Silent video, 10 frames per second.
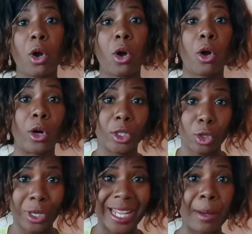are
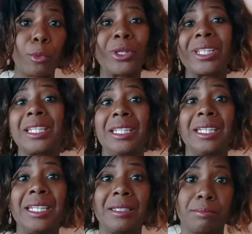collaboratively
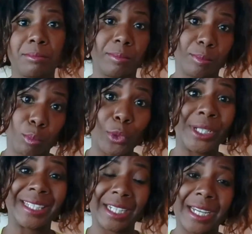
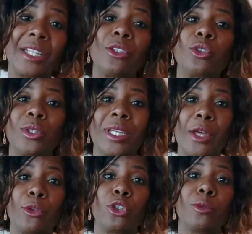putting their heads
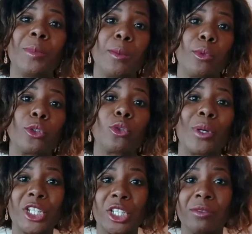together to be able to
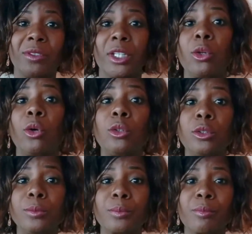achieve their goal.
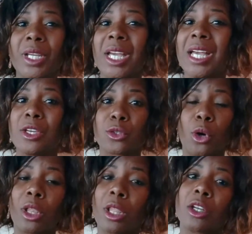So
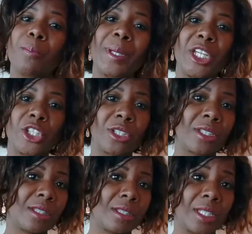a lot of
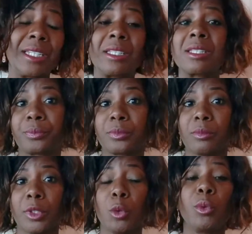patience is
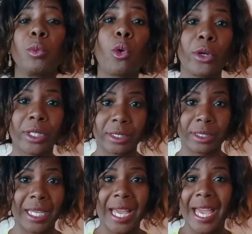rewarded,
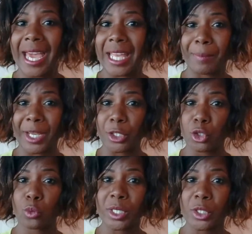and by
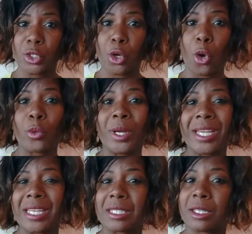doing so
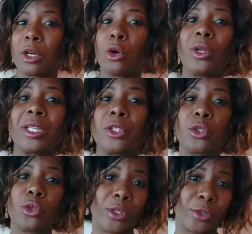is not only
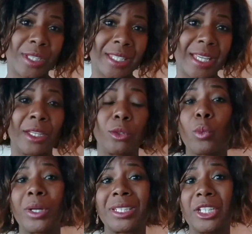to understand
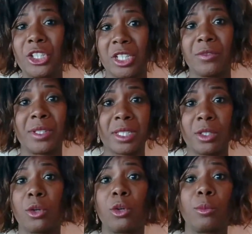what each and every
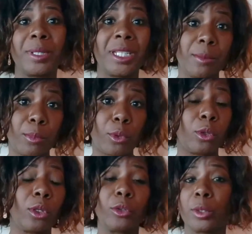single
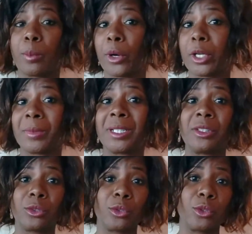people or department
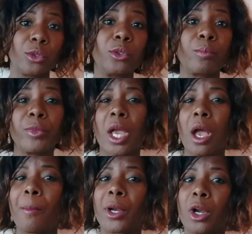needs to do,
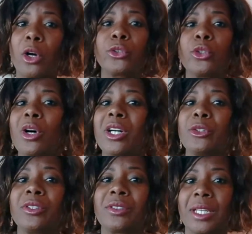but also
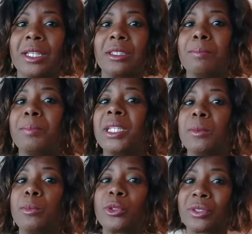understand
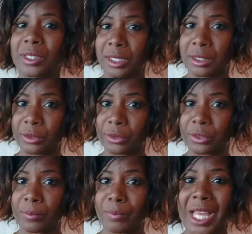people's
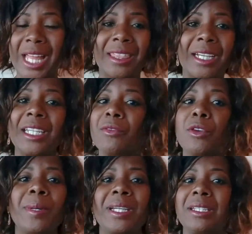skills. Not
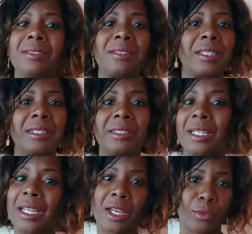everybody is skilled
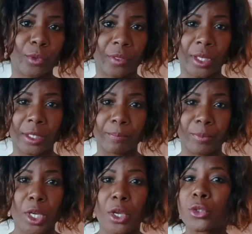at everything.
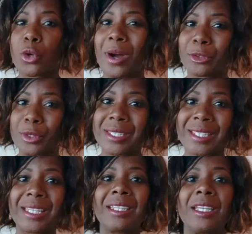So
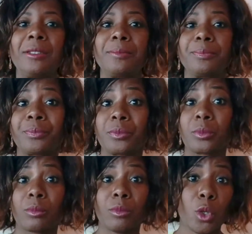understanding
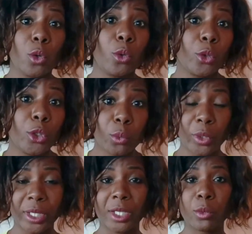who you're
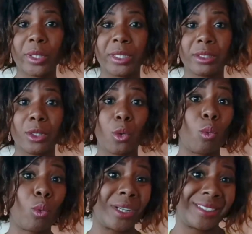working with,
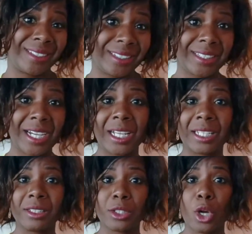what's their
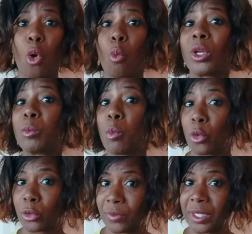talent, what
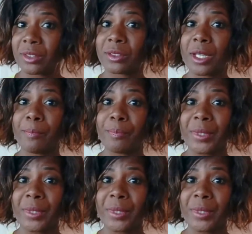motivates them,